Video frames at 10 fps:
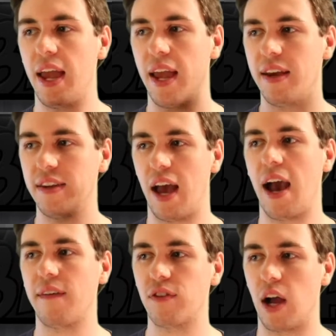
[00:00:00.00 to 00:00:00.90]
And
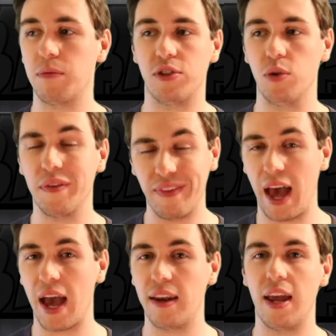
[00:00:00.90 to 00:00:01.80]
after I was doing
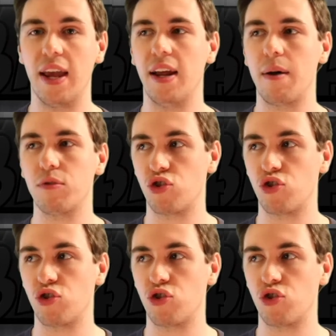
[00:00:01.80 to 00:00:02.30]
that, and I was